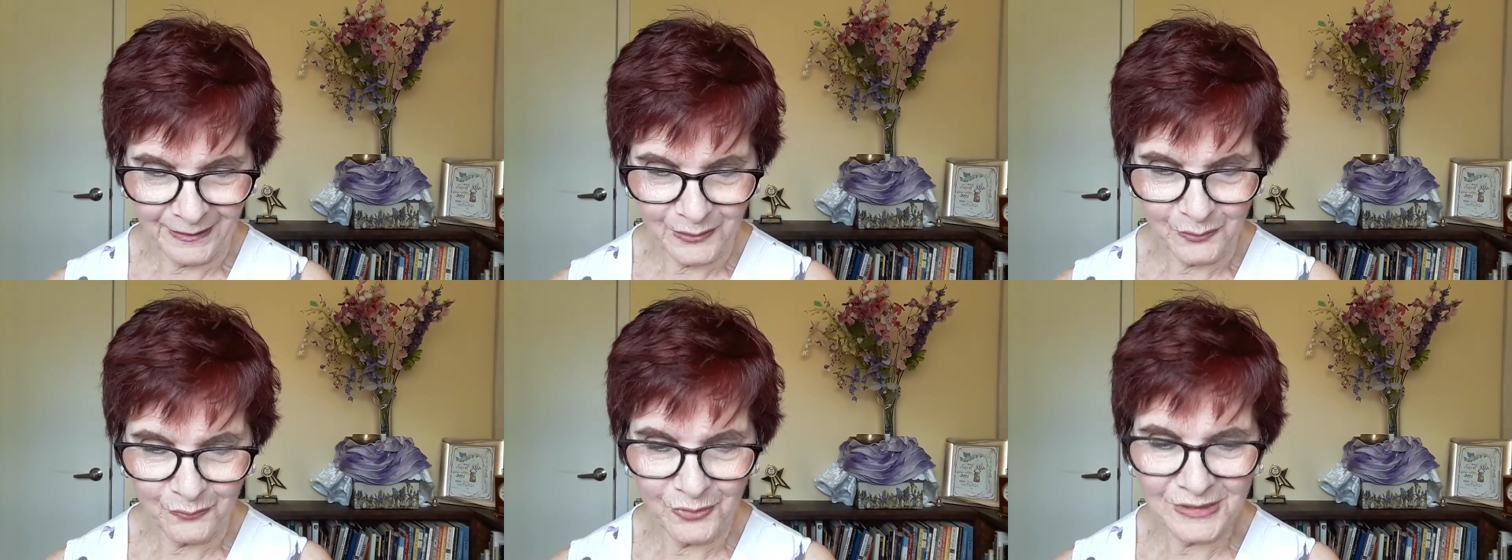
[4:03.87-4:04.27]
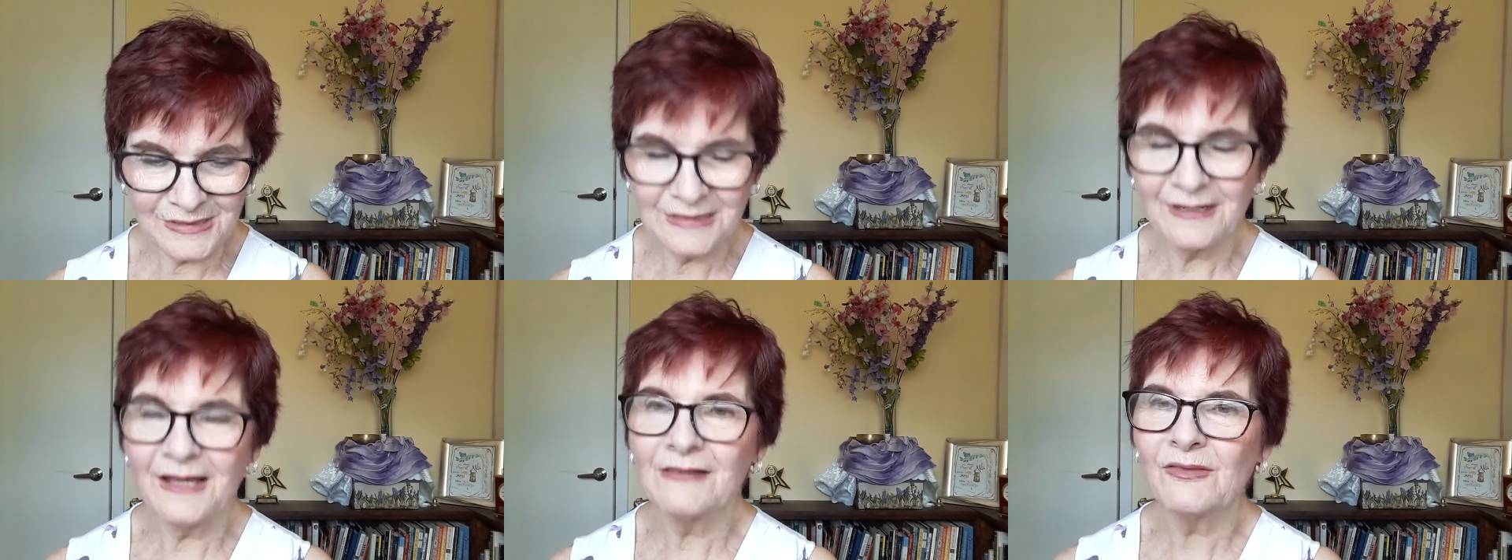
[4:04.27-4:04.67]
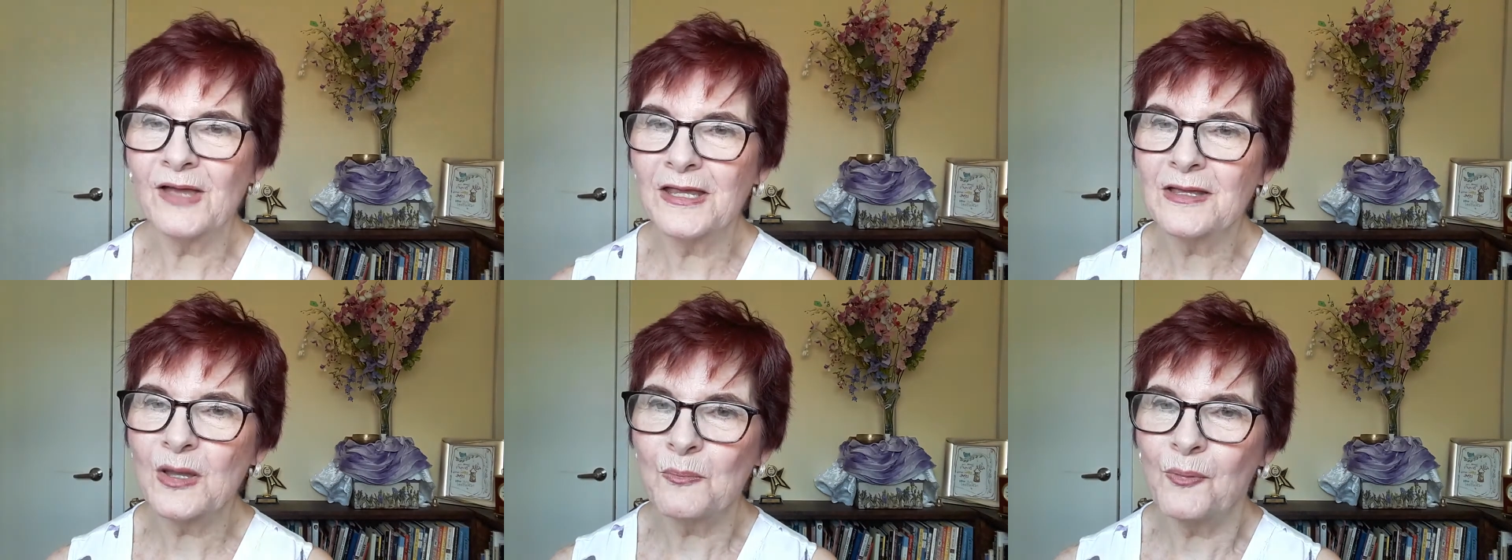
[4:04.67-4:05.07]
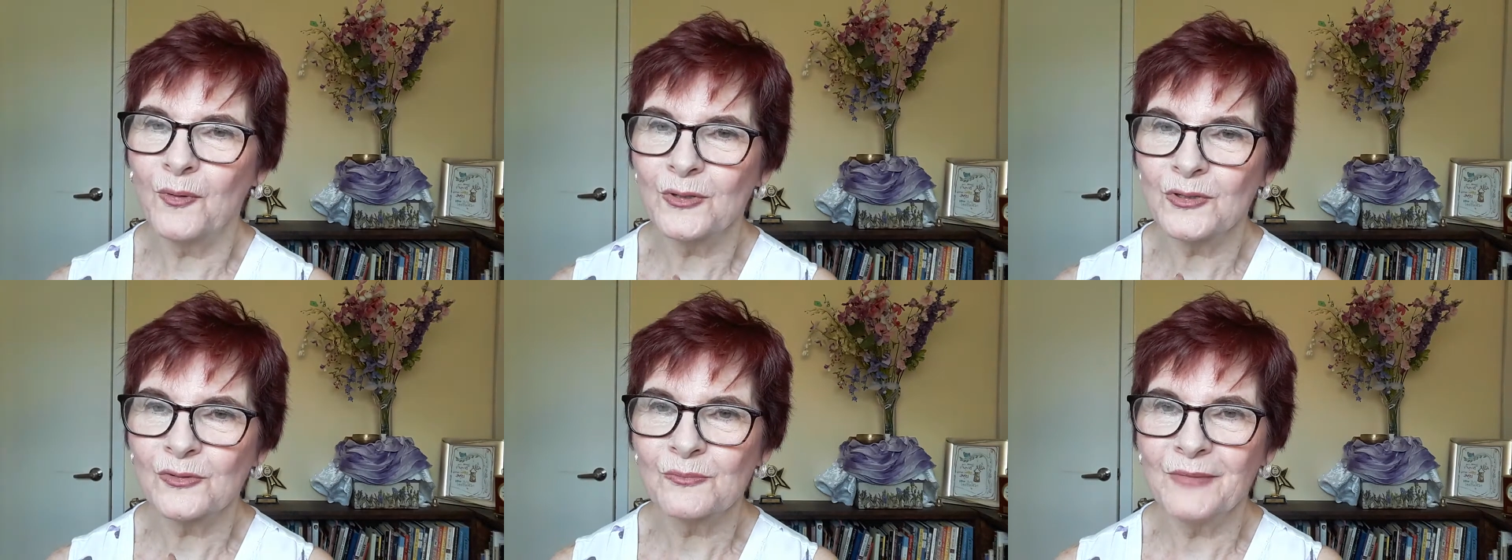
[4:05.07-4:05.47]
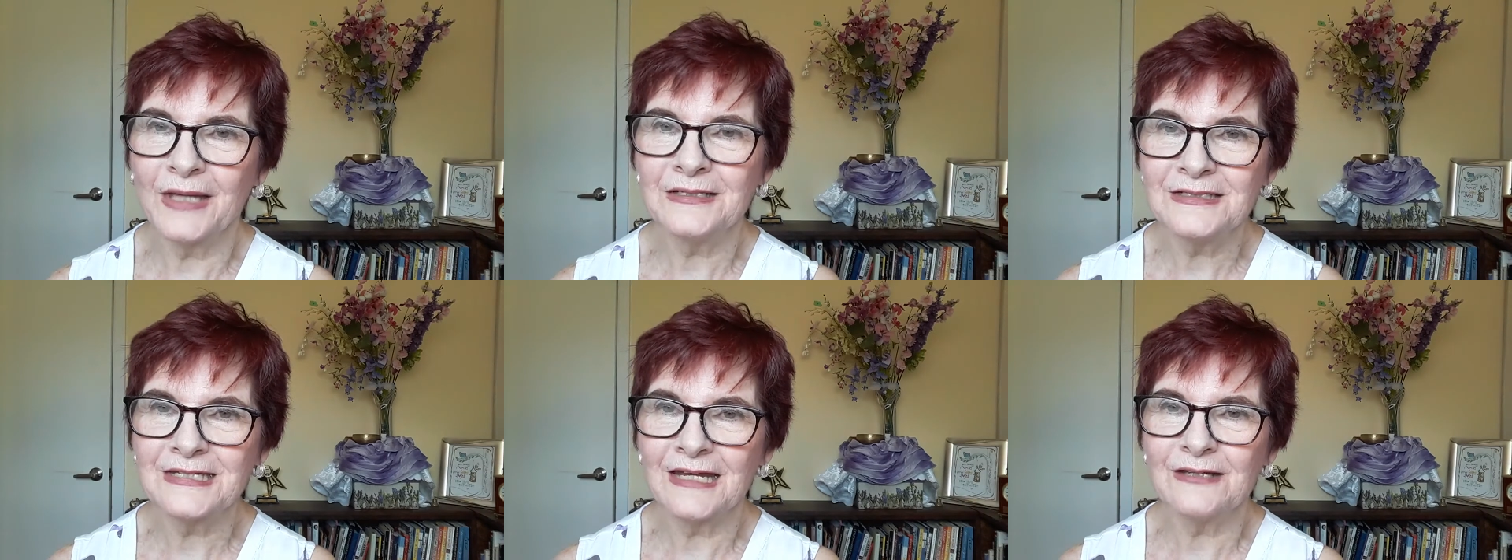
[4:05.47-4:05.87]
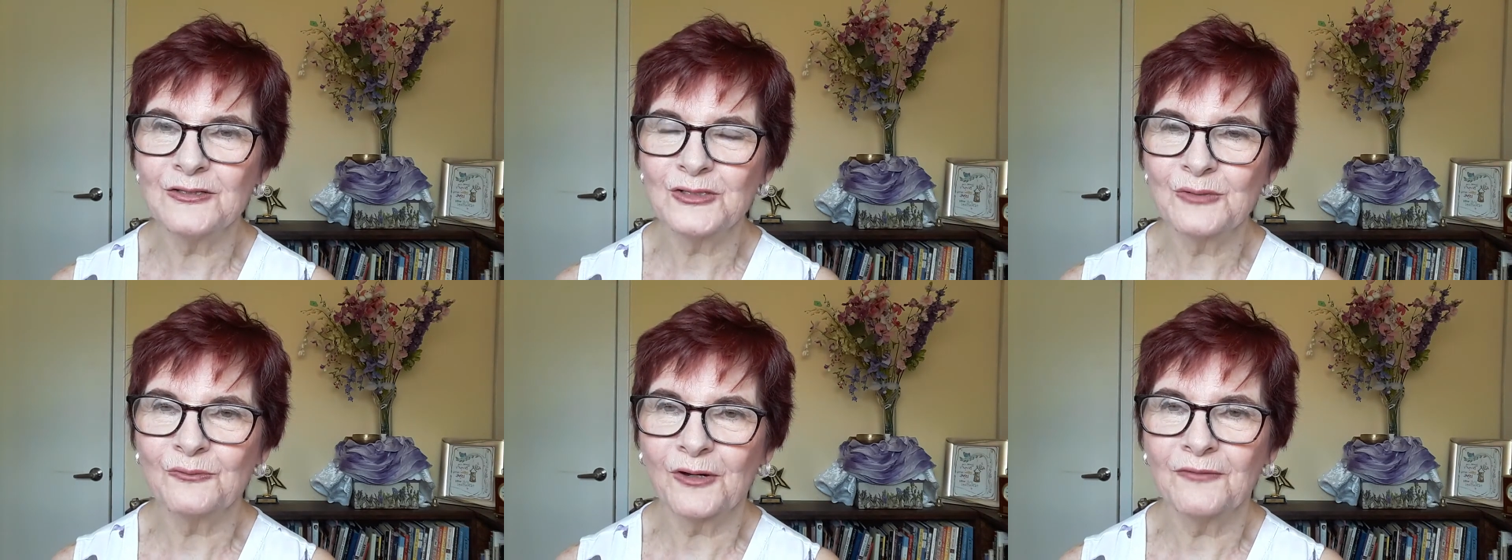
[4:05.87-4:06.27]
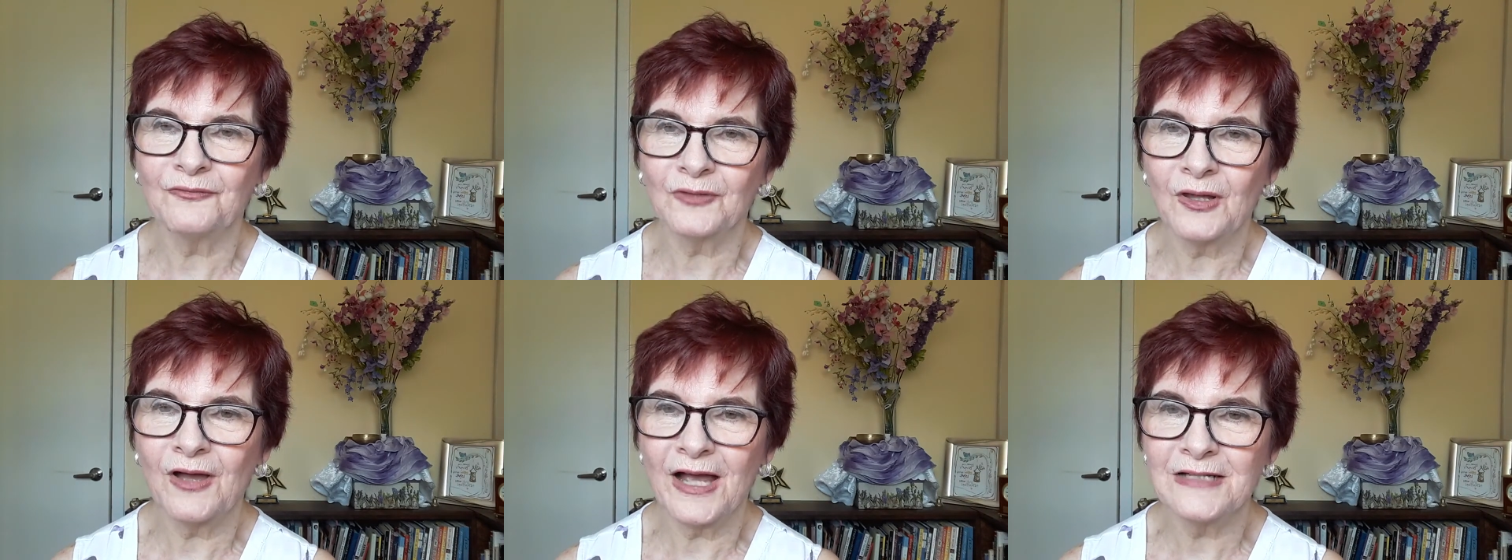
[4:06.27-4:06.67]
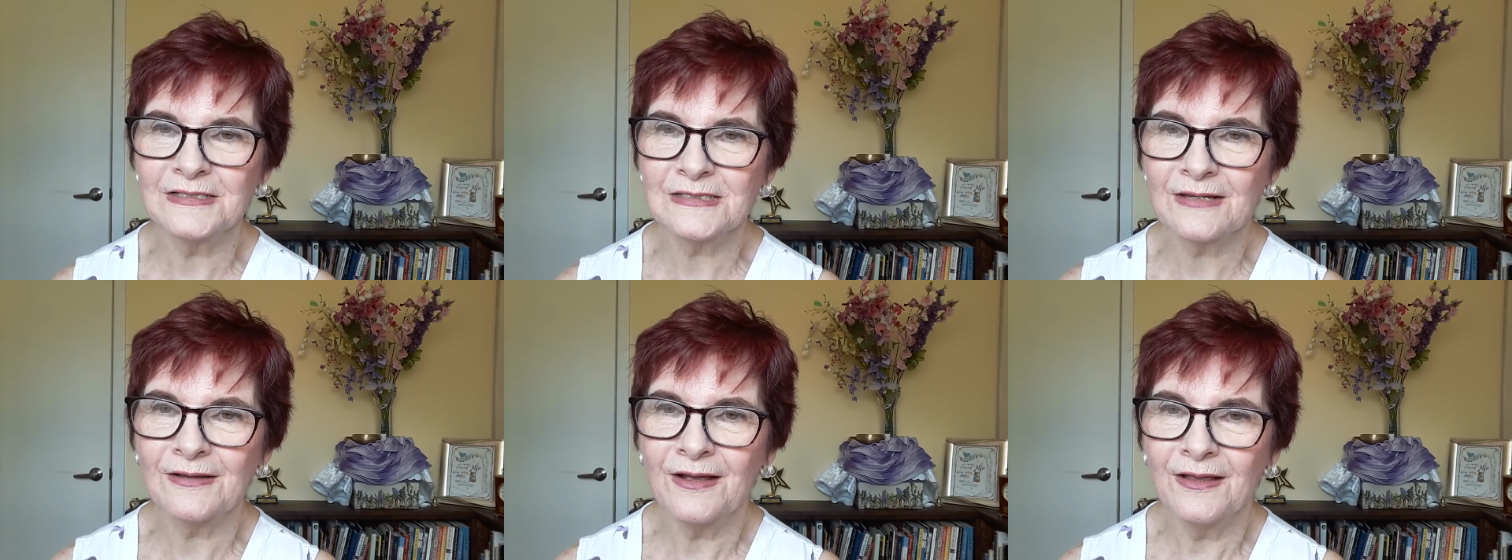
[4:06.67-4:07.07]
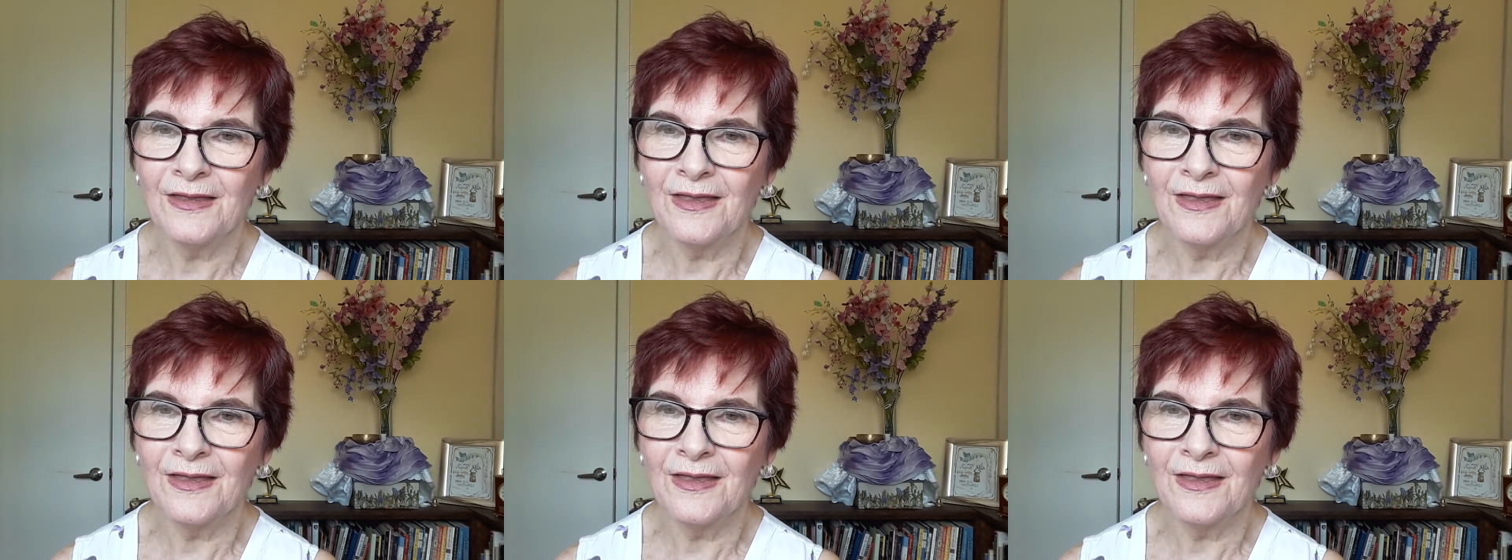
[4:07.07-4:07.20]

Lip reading: What did I like about your meditation, Rev. Eliza?